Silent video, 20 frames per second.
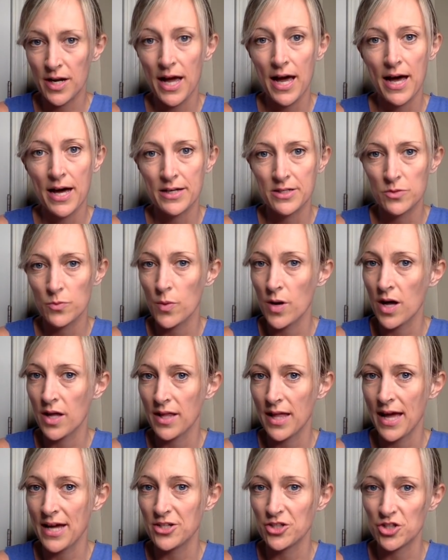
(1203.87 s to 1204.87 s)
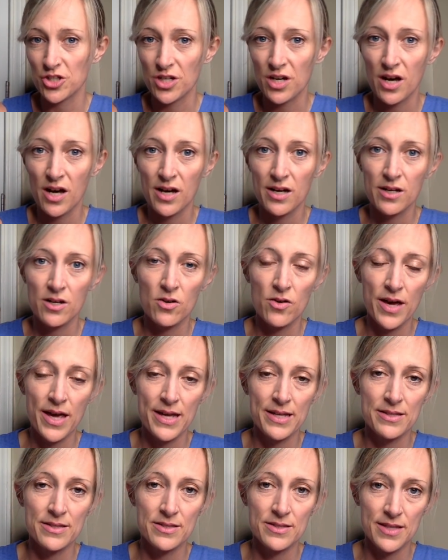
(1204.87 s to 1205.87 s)
as well as Chicago
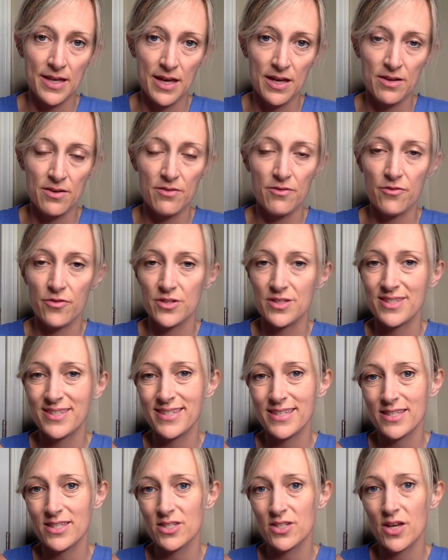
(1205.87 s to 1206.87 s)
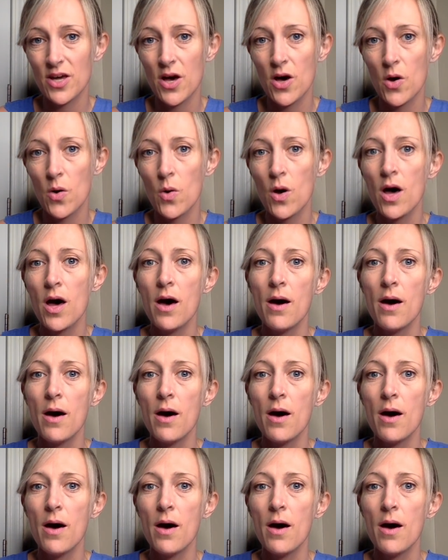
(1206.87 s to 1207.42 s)
and San Francisco,